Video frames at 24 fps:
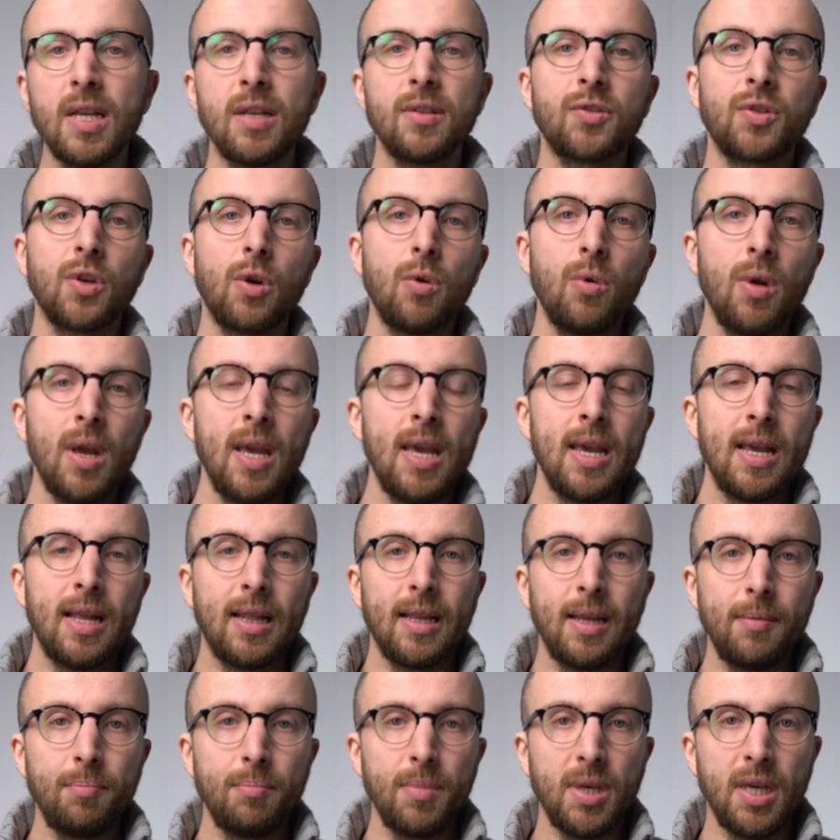So
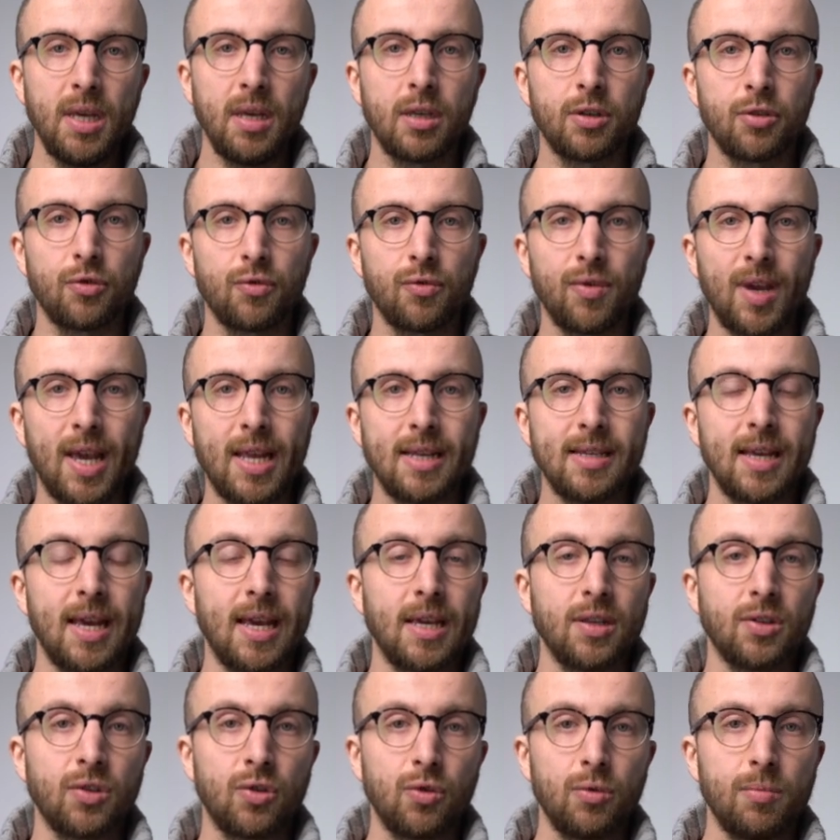let me create
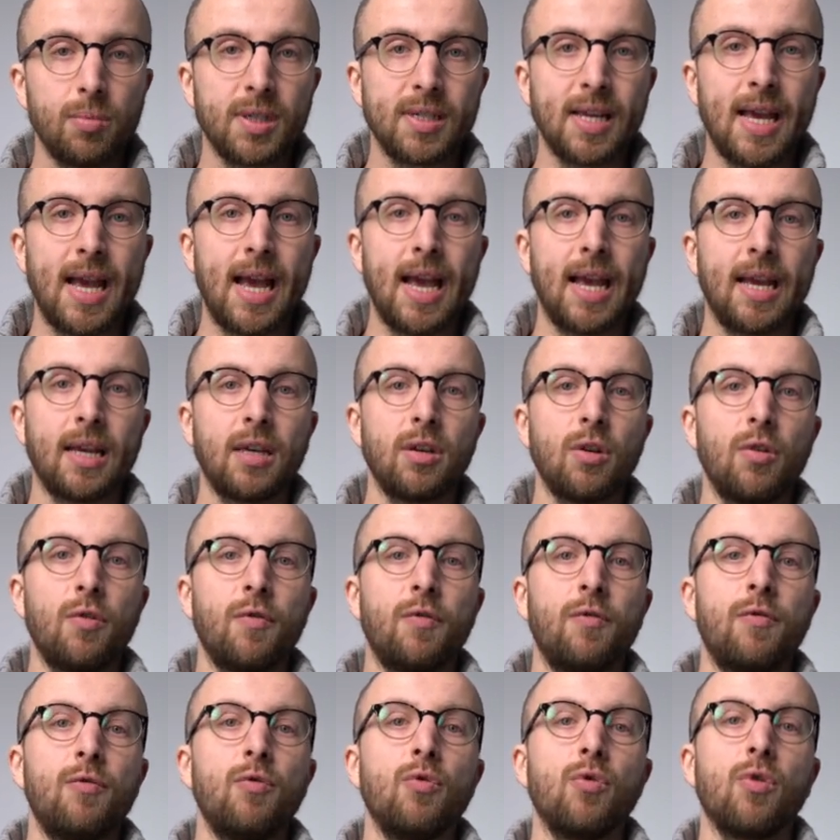a super tag
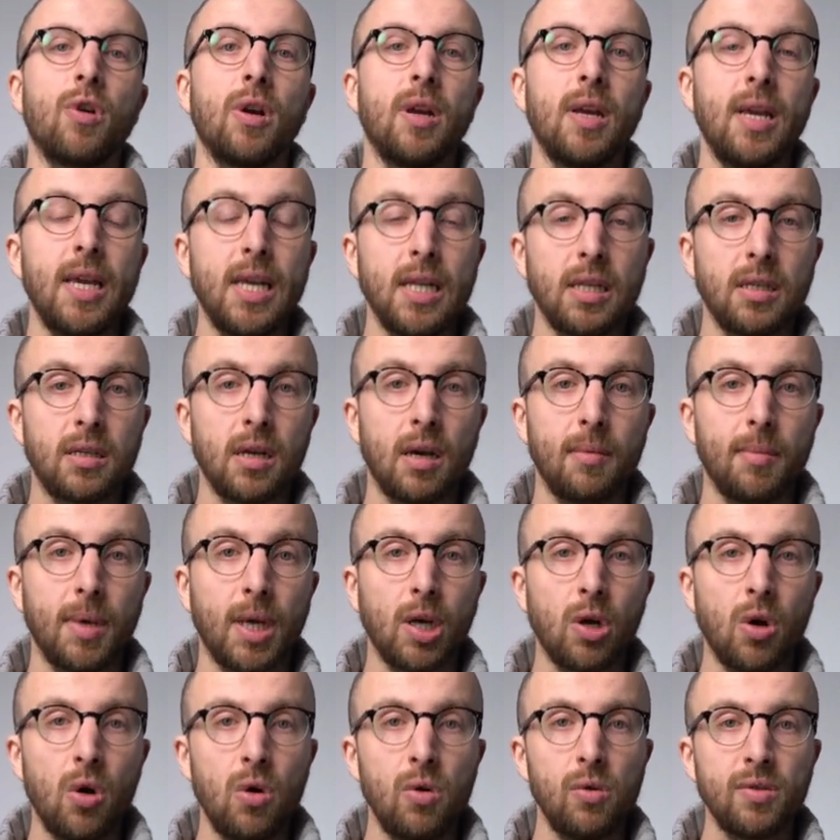for
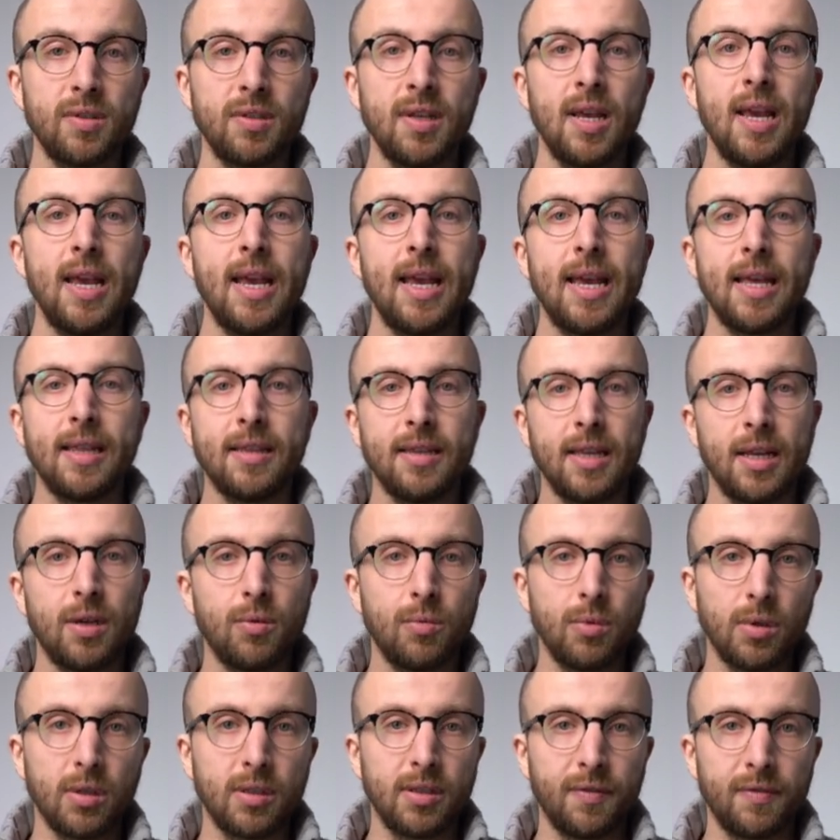incoming calls and
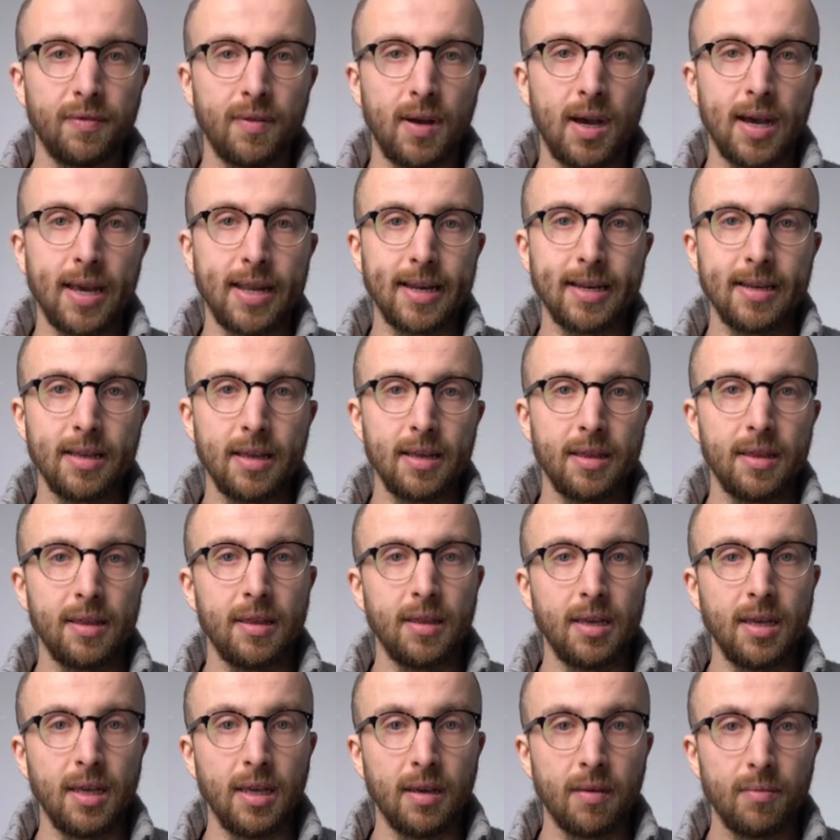then we'll define
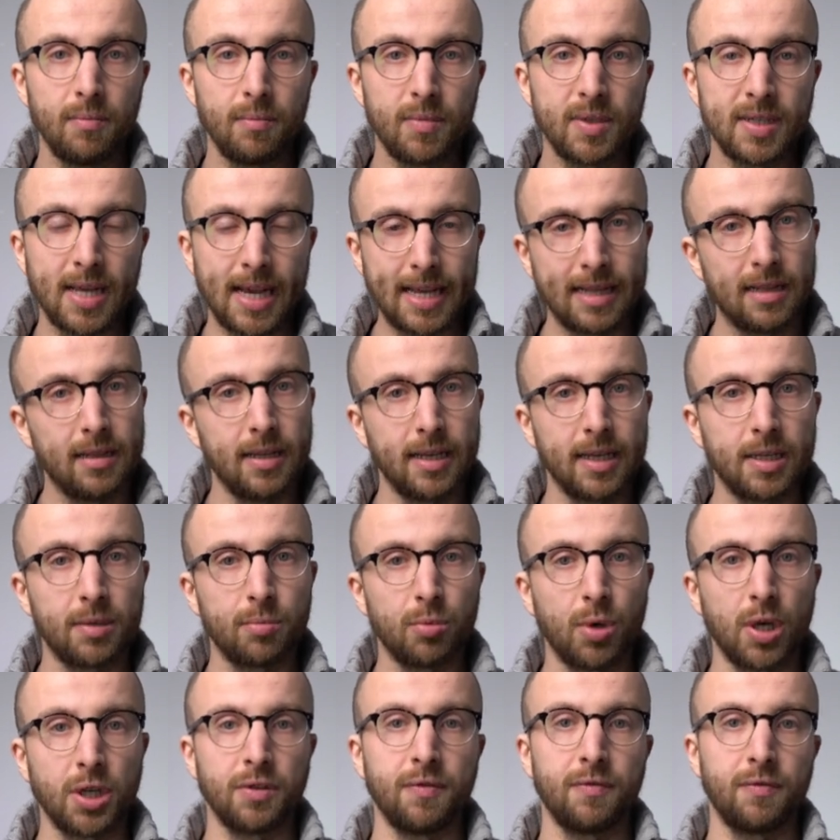the title
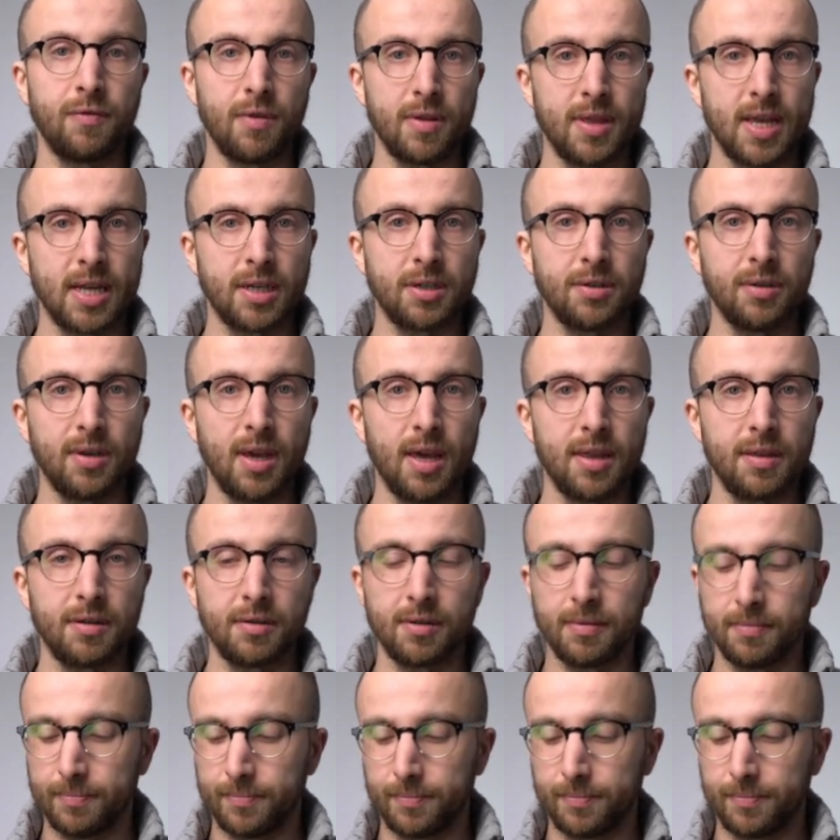expression for that together.